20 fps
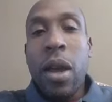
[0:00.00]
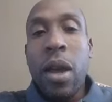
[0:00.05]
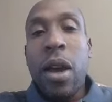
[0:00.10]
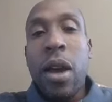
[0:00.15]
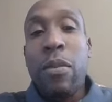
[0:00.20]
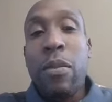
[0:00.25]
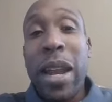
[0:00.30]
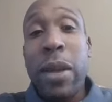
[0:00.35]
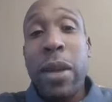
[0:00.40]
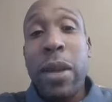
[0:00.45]

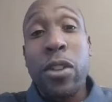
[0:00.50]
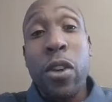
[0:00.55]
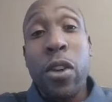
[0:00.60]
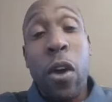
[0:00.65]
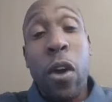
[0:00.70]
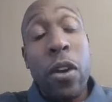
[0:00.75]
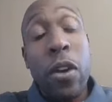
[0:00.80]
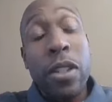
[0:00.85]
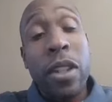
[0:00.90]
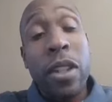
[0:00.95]
My name is
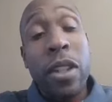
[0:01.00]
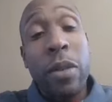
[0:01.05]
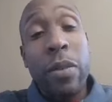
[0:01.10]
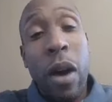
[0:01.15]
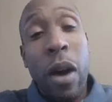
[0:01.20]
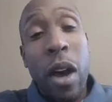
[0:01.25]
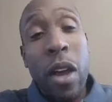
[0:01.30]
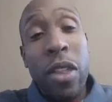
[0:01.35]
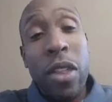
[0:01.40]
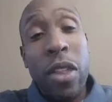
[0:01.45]
Ernest
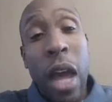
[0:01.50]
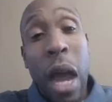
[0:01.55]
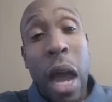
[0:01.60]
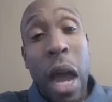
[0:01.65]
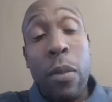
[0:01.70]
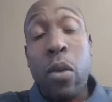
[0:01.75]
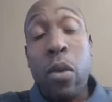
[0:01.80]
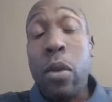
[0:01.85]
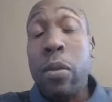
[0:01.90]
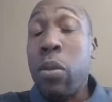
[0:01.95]
Lamoth.
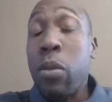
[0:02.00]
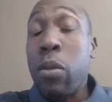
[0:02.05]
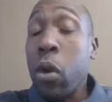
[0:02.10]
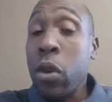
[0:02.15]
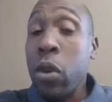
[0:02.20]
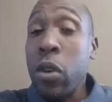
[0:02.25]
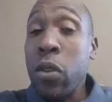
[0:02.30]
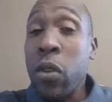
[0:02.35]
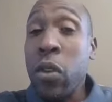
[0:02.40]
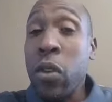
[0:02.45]
I'm a
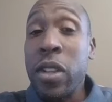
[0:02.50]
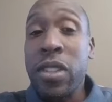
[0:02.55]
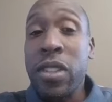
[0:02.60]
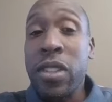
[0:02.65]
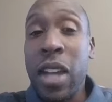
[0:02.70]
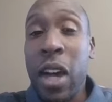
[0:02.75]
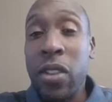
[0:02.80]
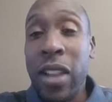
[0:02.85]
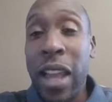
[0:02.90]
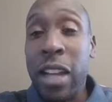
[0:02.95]
reporter for the
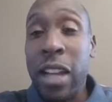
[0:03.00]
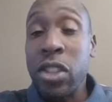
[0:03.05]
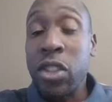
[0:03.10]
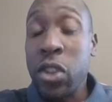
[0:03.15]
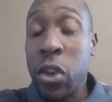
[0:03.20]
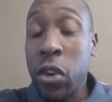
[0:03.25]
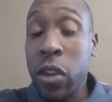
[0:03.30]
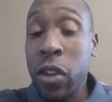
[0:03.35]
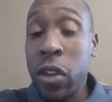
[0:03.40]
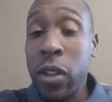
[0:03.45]
Southland
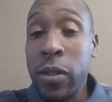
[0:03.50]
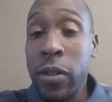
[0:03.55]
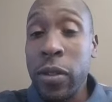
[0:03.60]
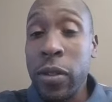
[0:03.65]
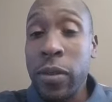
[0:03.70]
Journal.